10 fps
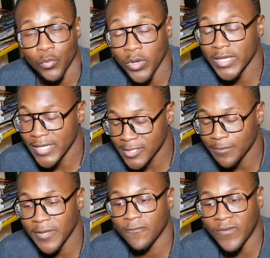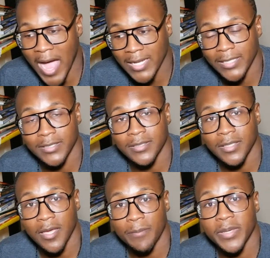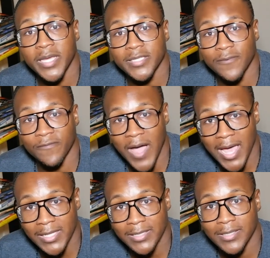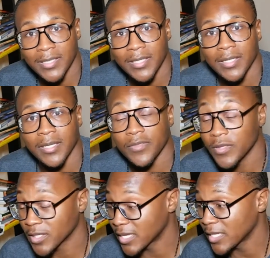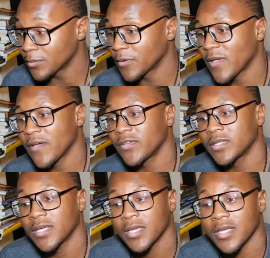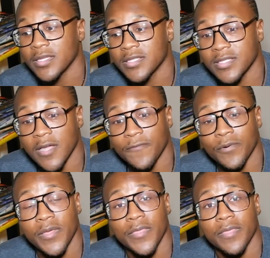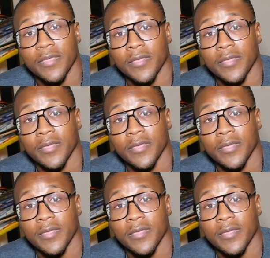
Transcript: we need to be violent because the violent, the kingdom of heaven suffereth,